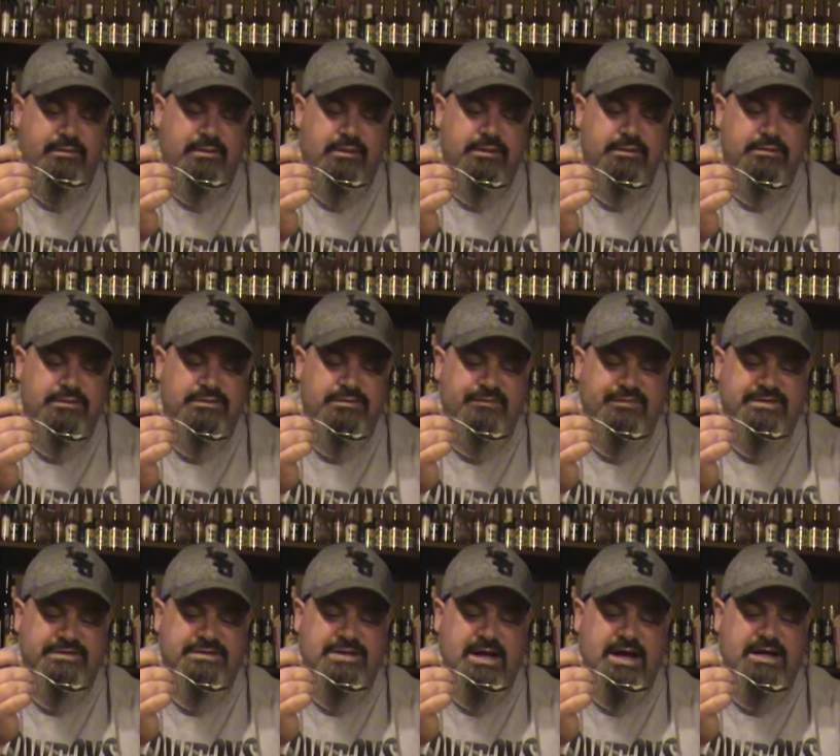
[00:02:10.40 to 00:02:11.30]
loose
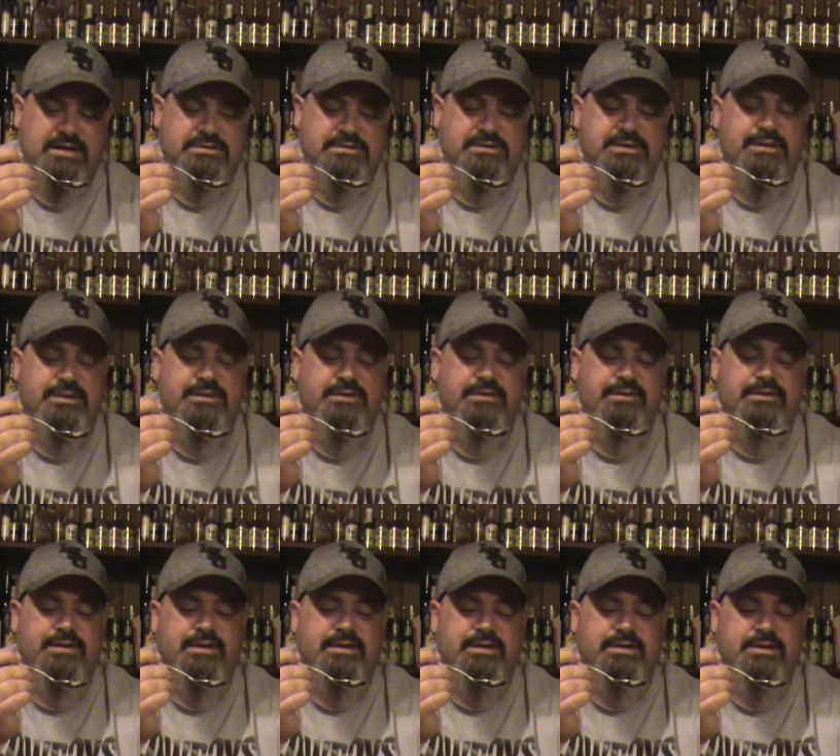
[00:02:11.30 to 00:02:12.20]
viscosity to
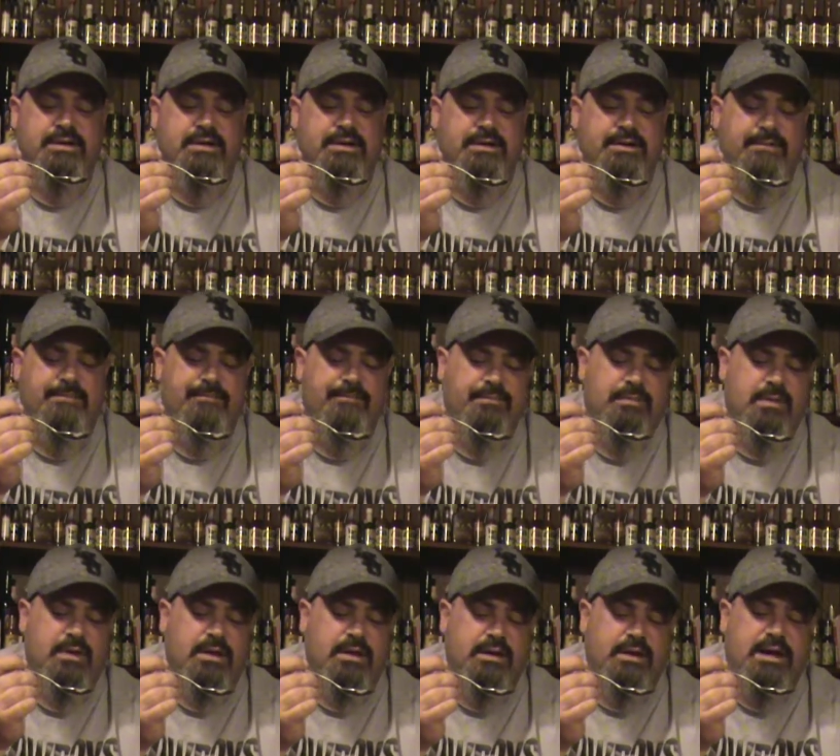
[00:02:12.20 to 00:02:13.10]
it. It uh,
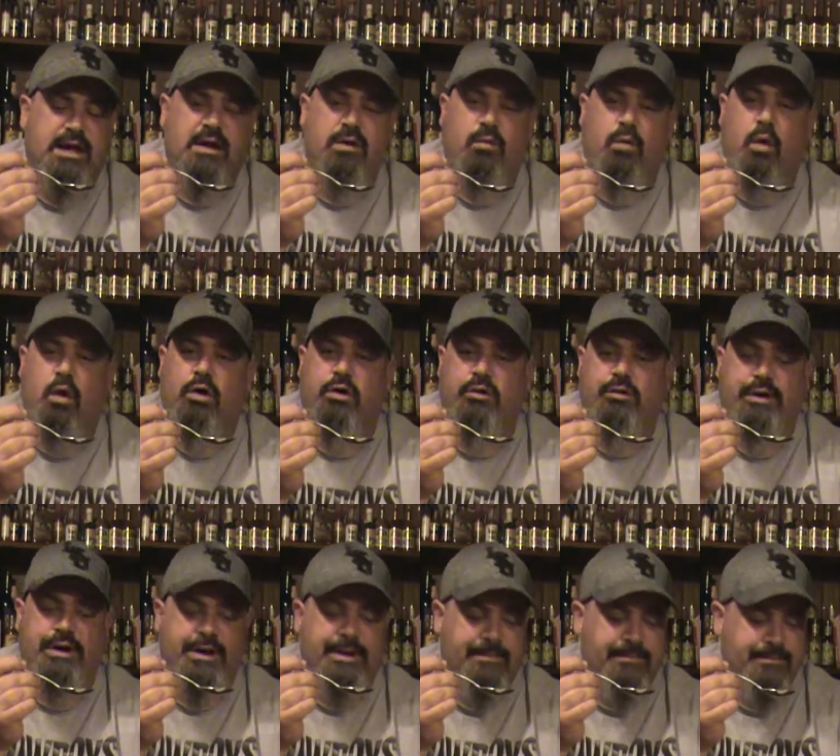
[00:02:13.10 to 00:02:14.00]
kind of
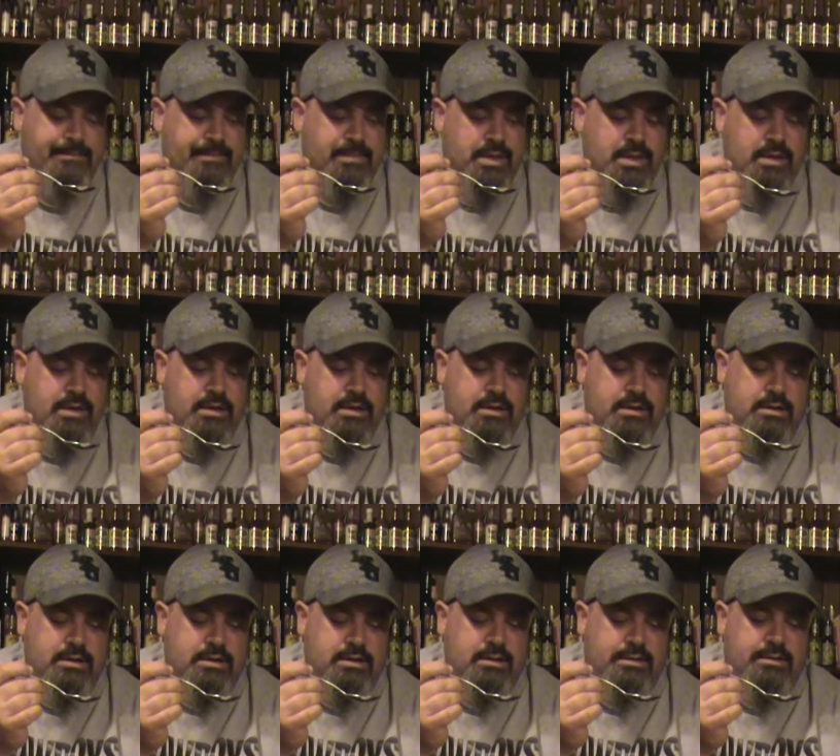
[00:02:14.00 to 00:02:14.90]
watery,
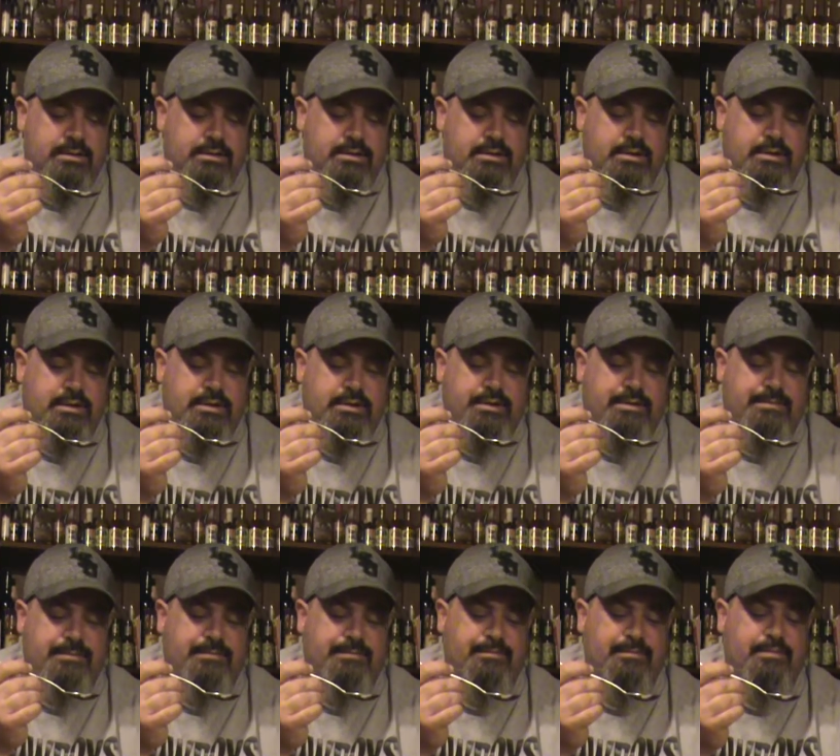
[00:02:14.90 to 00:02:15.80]
um,